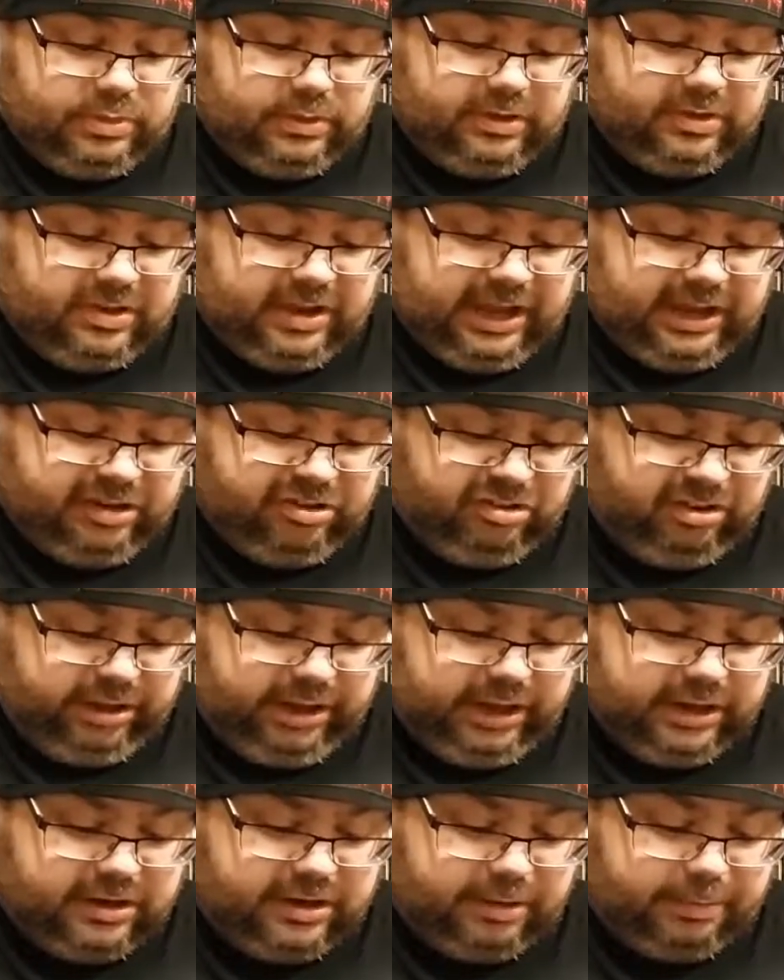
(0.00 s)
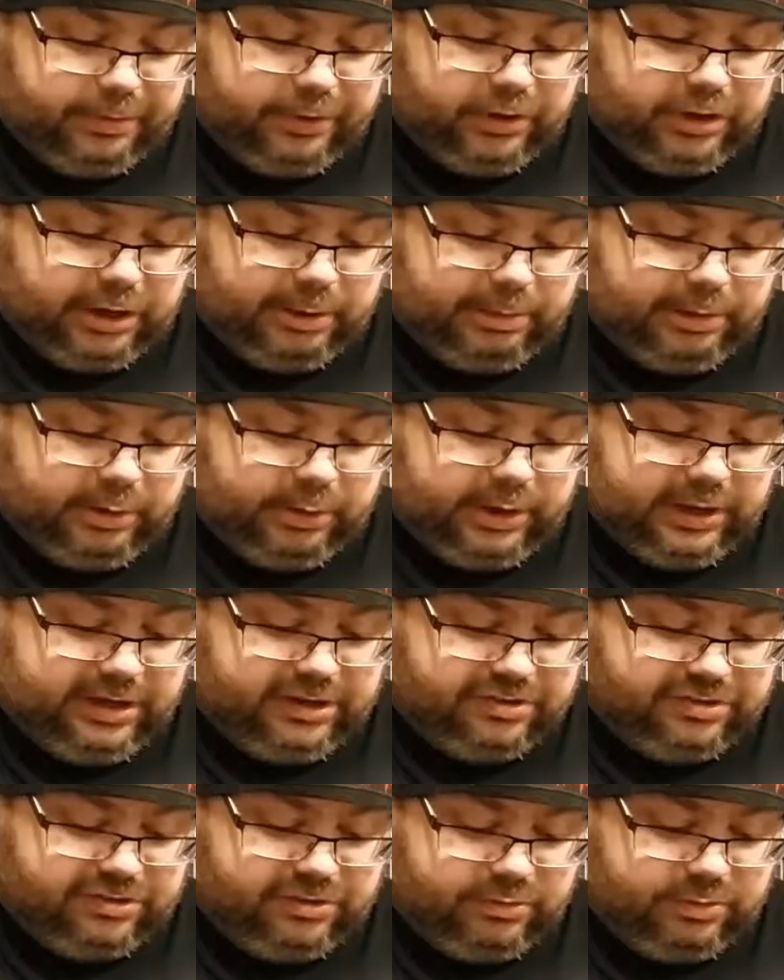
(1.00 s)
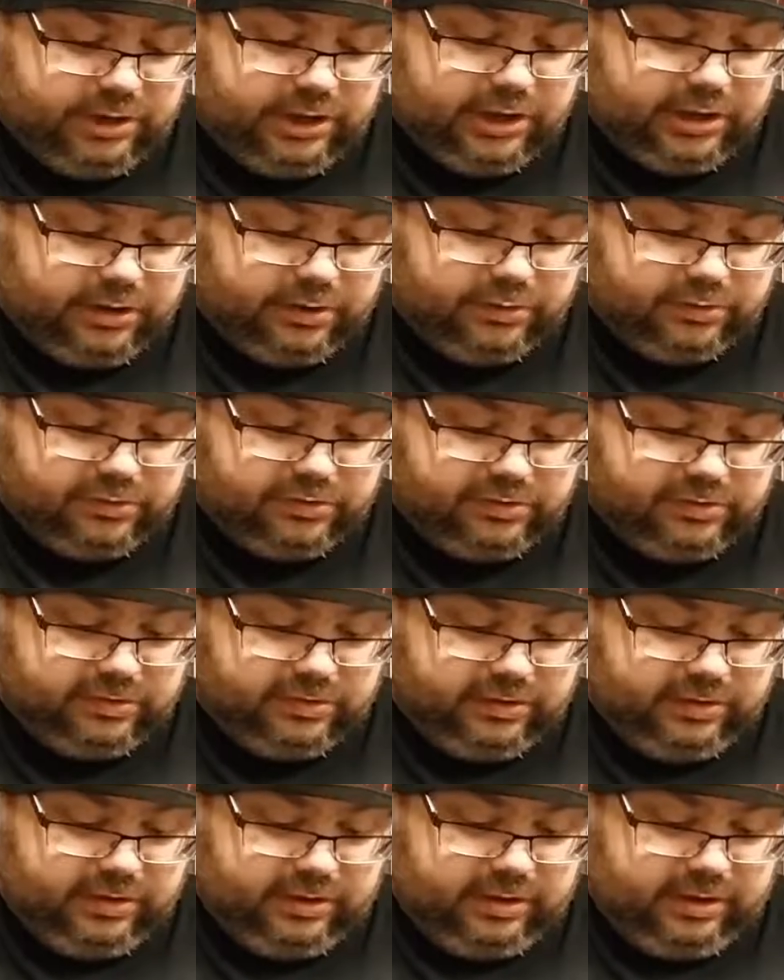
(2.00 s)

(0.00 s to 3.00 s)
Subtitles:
There's actually a WWE Studios